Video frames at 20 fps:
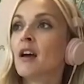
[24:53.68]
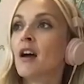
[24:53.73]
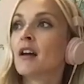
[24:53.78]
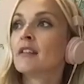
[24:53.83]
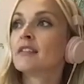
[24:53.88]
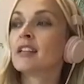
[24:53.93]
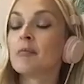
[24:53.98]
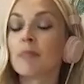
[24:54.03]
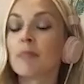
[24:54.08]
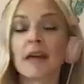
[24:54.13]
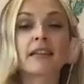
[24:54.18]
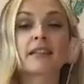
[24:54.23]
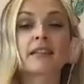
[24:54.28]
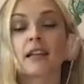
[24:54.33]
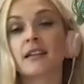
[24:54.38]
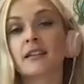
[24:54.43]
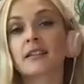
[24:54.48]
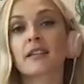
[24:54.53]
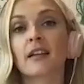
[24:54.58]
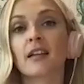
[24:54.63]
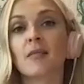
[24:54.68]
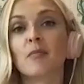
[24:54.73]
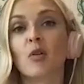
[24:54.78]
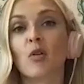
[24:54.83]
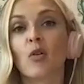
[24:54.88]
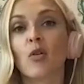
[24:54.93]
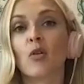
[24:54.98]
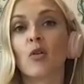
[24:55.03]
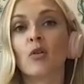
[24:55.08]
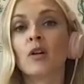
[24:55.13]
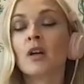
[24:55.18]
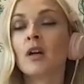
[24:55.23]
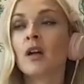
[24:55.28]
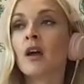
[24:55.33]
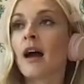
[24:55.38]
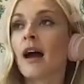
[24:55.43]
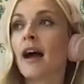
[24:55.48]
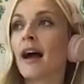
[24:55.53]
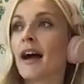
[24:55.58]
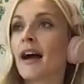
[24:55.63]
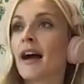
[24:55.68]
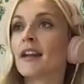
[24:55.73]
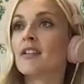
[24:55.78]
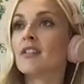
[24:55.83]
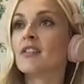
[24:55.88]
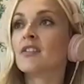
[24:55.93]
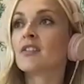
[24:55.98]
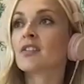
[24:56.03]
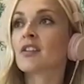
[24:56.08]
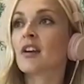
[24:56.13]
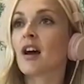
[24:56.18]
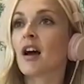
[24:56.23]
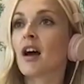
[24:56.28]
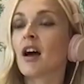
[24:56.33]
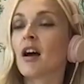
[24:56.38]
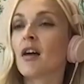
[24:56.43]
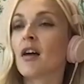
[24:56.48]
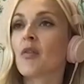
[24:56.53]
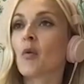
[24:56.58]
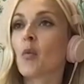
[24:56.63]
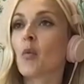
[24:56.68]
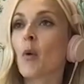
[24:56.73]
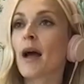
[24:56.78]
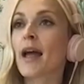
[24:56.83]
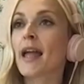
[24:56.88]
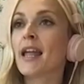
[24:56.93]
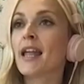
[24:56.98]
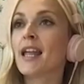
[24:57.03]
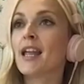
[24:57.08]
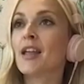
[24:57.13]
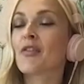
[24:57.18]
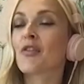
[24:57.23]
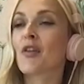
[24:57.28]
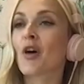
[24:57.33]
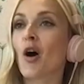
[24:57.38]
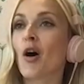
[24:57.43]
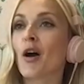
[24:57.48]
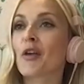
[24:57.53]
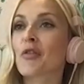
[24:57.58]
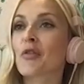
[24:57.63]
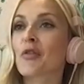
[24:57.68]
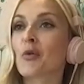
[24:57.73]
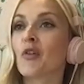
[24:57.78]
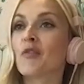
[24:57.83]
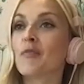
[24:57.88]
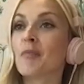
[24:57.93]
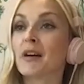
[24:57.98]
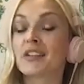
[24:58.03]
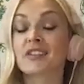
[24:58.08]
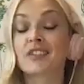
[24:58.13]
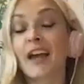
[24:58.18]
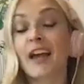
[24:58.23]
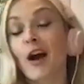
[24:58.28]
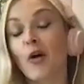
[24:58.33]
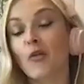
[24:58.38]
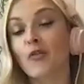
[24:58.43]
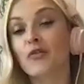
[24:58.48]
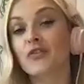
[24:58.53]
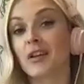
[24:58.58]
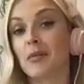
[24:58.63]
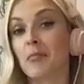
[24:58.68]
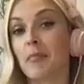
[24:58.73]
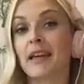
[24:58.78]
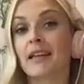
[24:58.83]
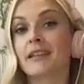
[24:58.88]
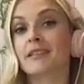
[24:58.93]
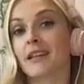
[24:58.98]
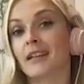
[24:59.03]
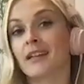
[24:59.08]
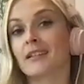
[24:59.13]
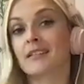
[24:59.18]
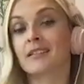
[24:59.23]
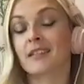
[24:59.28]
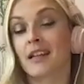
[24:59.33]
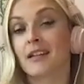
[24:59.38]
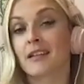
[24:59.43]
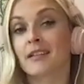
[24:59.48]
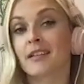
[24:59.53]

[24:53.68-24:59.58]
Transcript: didn't make sense anymore. And the way that I thought of myself didn't make sense